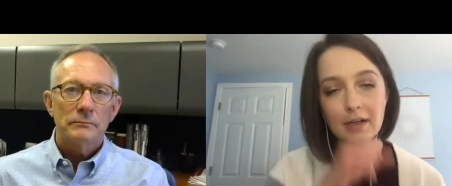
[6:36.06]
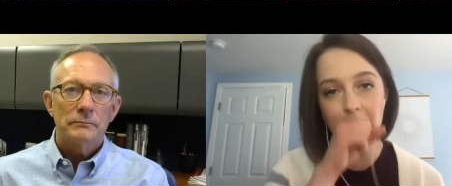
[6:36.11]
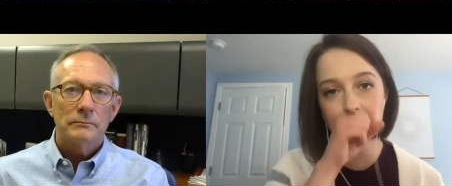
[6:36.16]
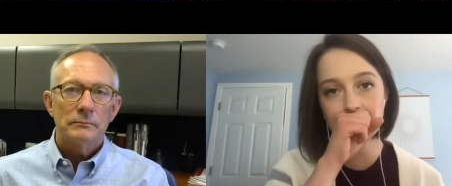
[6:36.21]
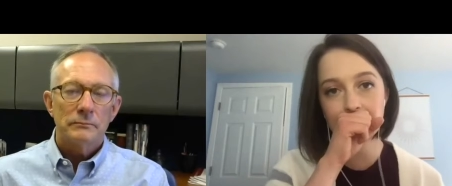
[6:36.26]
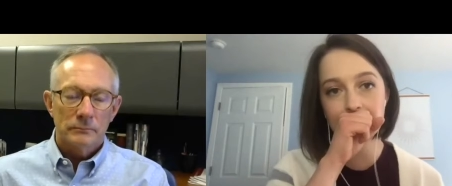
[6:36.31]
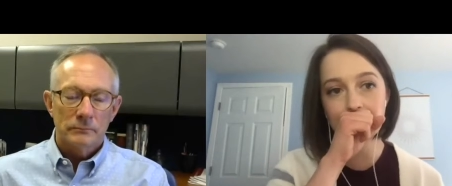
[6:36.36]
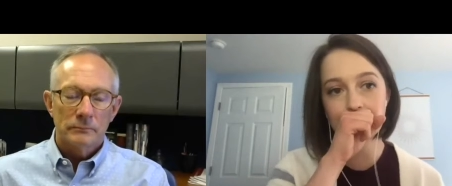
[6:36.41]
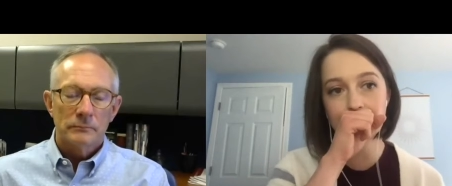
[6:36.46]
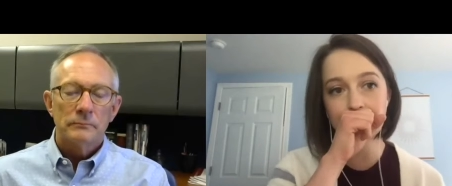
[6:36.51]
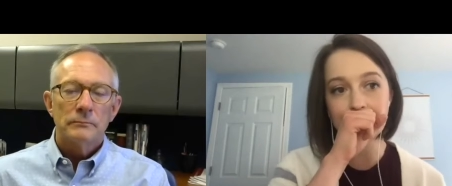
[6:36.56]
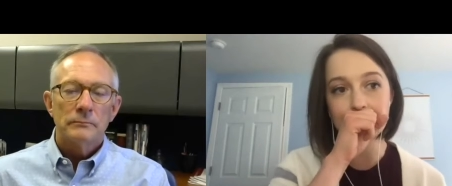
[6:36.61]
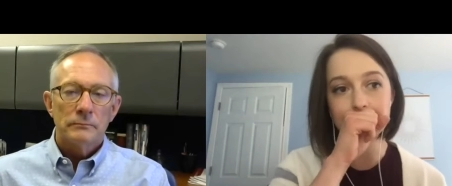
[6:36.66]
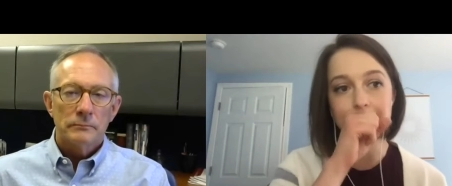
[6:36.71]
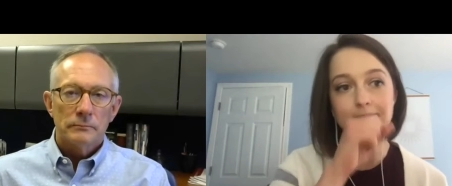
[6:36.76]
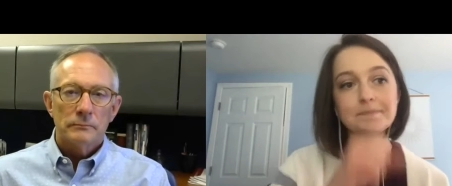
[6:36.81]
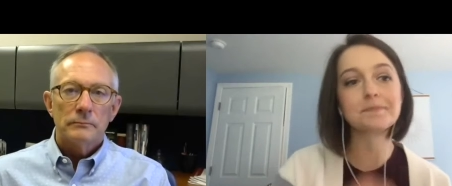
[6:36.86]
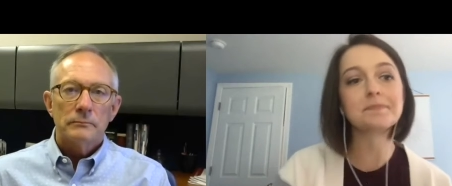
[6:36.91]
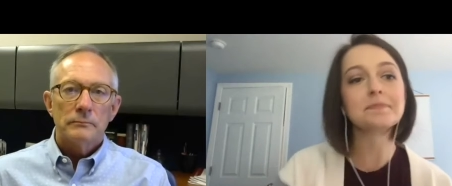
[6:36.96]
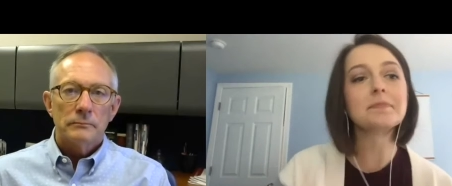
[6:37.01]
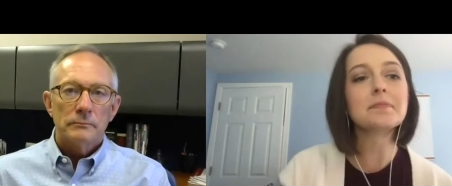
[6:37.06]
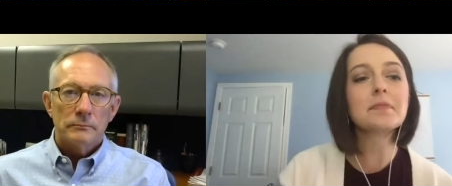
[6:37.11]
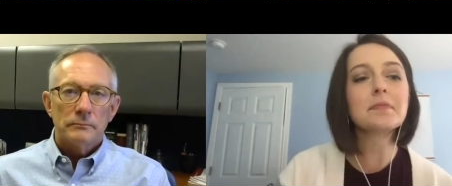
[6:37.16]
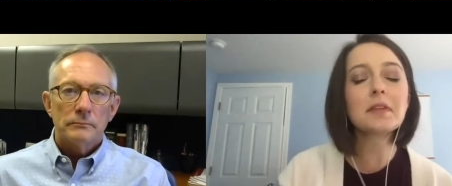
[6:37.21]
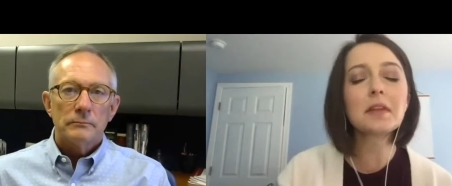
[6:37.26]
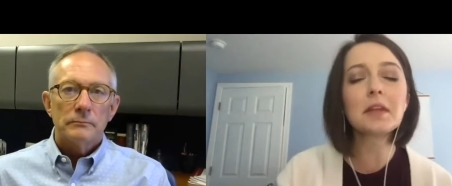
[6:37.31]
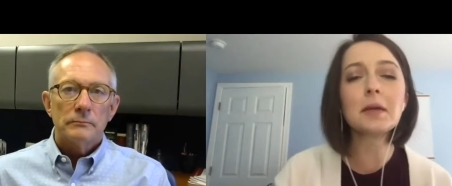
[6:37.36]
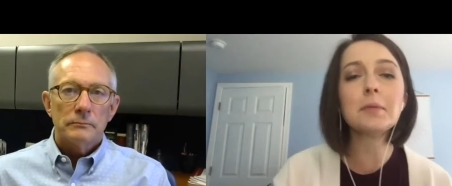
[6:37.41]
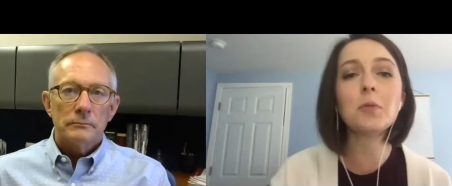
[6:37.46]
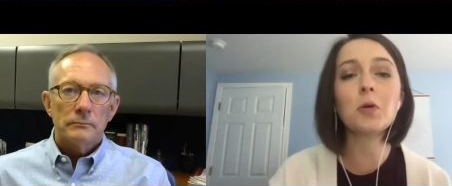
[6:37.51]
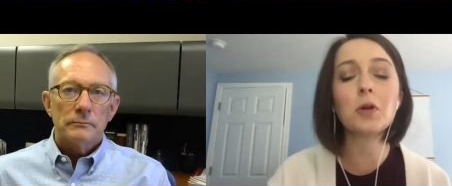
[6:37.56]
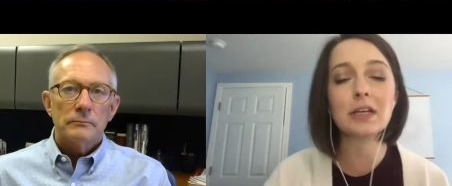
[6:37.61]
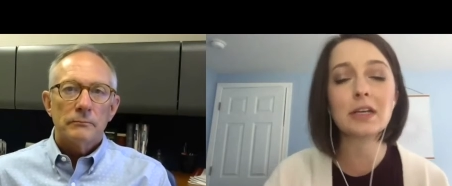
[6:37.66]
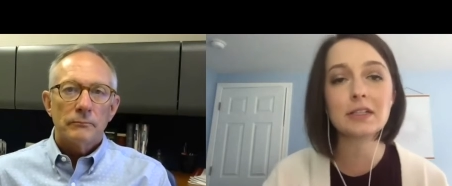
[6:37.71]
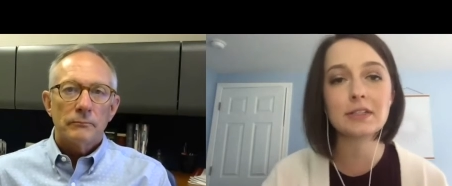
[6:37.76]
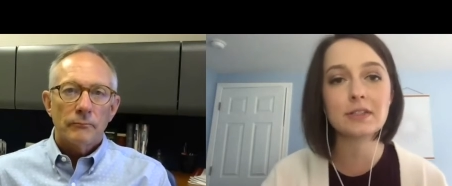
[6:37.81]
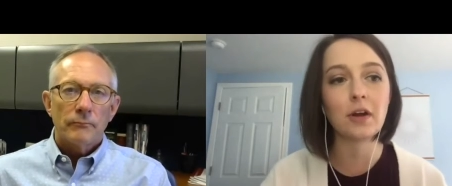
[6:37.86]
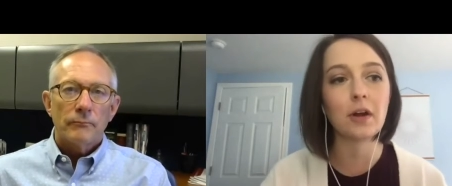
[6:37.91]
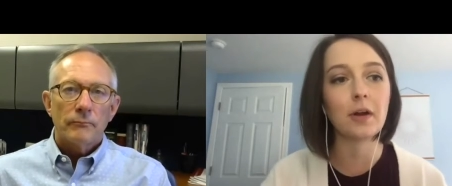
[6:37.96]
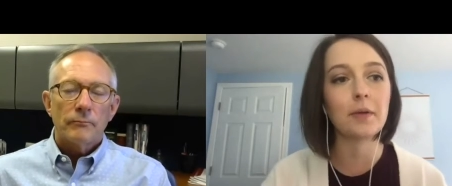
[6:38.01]
Speaker 1: Excuse me,
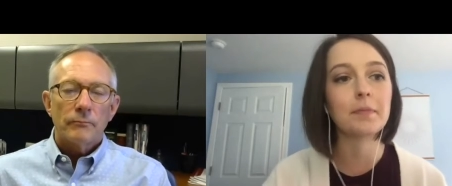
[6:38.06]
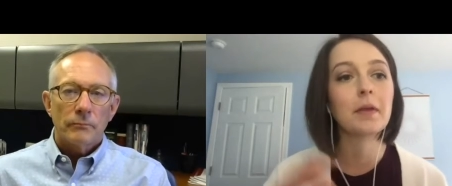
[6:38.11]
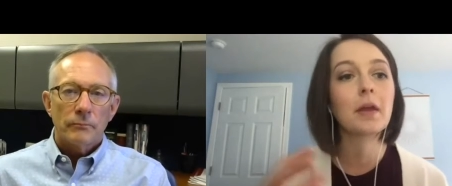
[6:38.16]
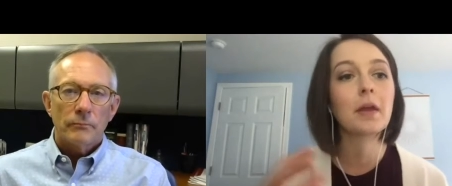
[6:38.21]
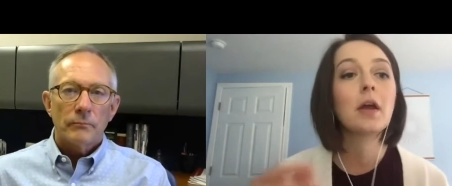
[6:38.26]
Morningstar